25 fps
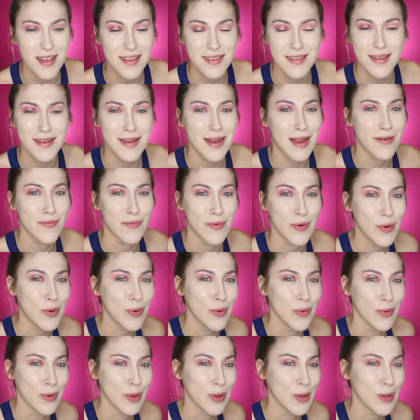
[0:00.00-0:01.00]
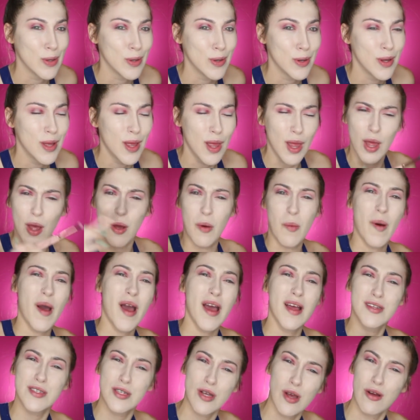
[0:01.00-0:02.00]
I said that wrong, y'all. Why
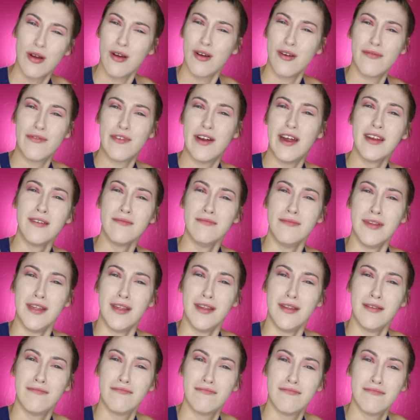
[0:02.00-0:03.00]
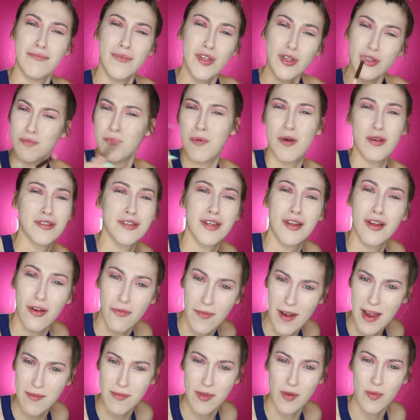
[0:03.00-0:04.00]
did y'all correct me? You're supposed to
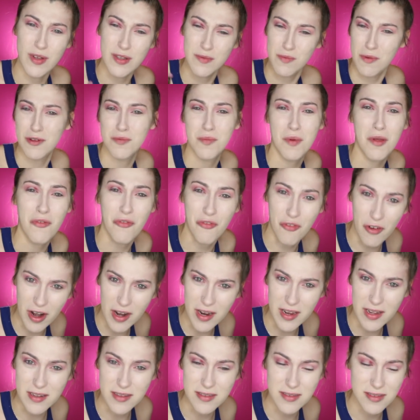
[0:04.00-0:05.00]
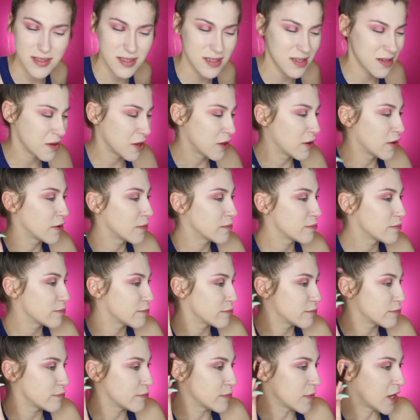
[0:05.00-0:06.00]
correct me. We're supposed to be friends.
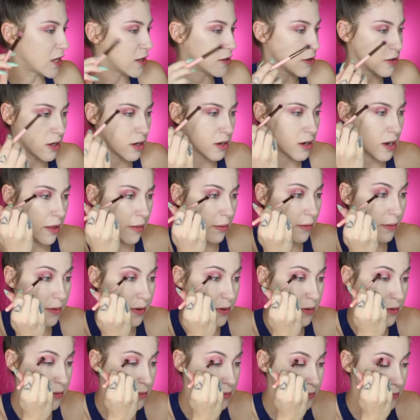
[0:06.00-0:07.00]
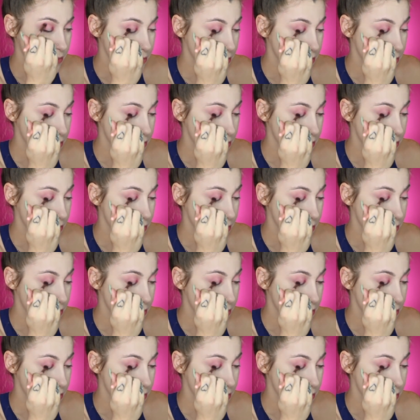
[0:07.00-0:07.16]
Y'all not loyal.